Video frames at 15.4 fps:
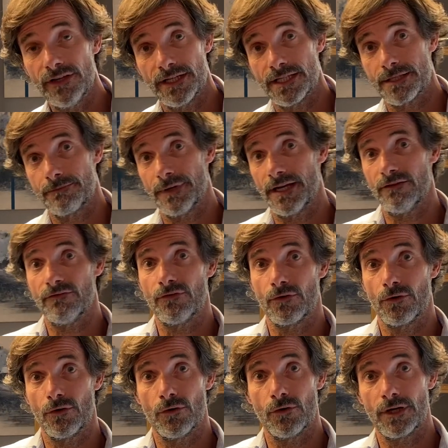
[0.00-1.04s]
in Spain for
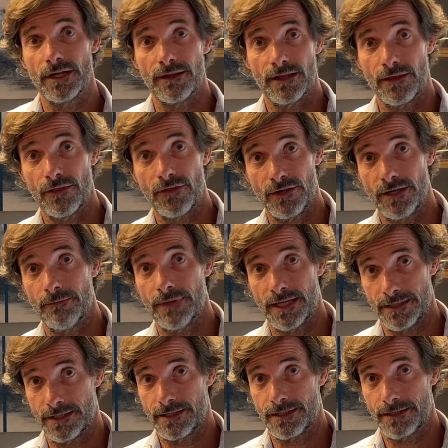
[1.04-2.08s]
longer than 3
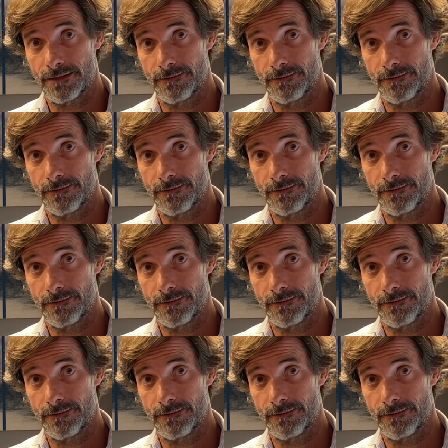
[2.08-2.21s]
months,